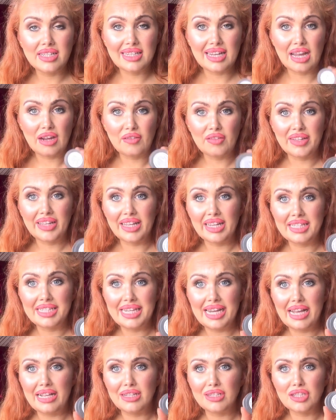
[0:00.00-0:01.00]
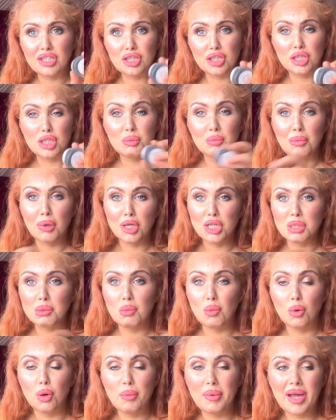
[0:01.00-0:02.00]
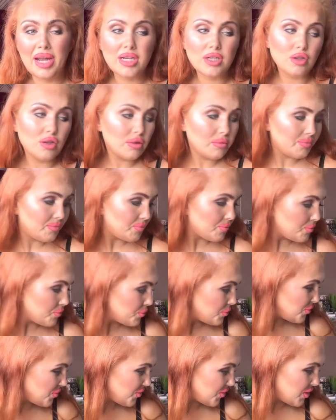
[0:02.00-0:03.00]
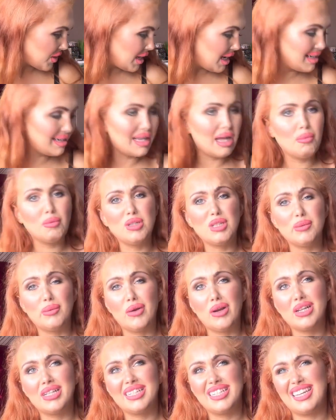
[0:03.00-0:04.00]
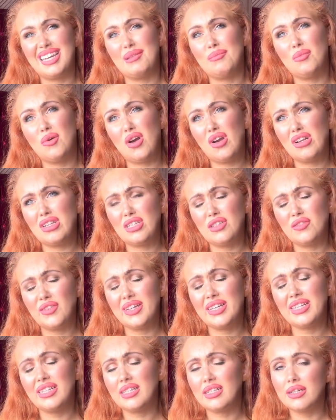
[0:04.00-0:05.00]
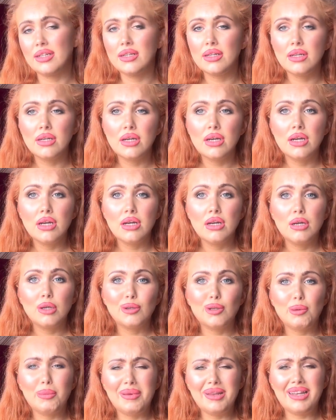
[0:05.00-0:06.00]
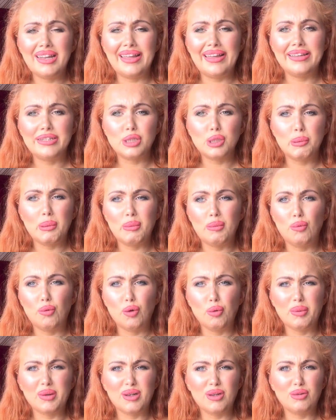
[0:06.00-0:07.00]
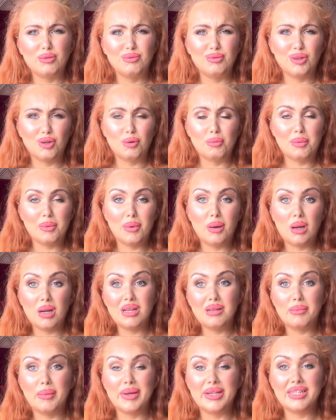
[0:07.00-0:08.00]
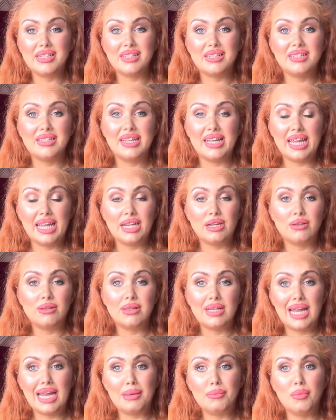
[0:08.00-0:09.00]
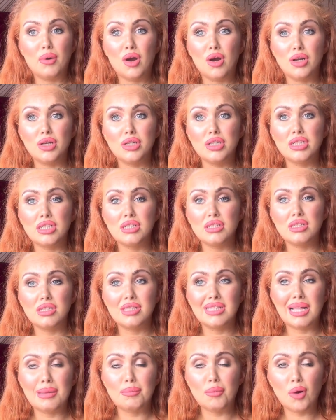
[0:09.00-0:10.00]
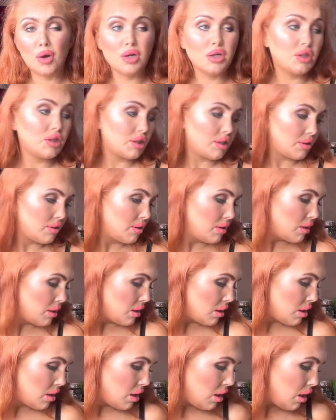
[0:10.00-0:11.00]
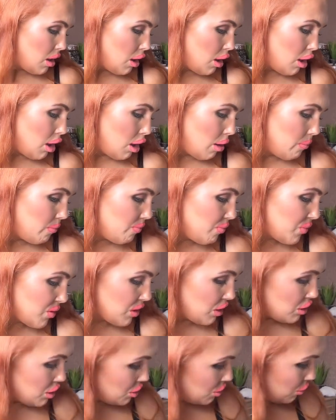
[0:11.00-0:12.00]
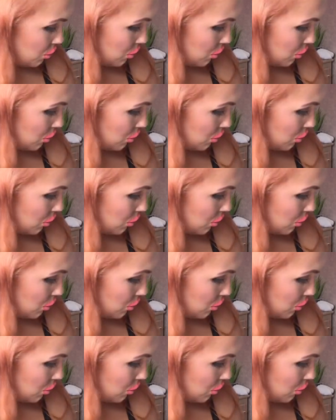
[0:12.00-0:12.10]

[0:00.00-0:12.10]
definitely get a gel. It's just much more better. And that one's around £10, I think. Could be less, could be more, but I don't know. But around about £10, £9, that mark. So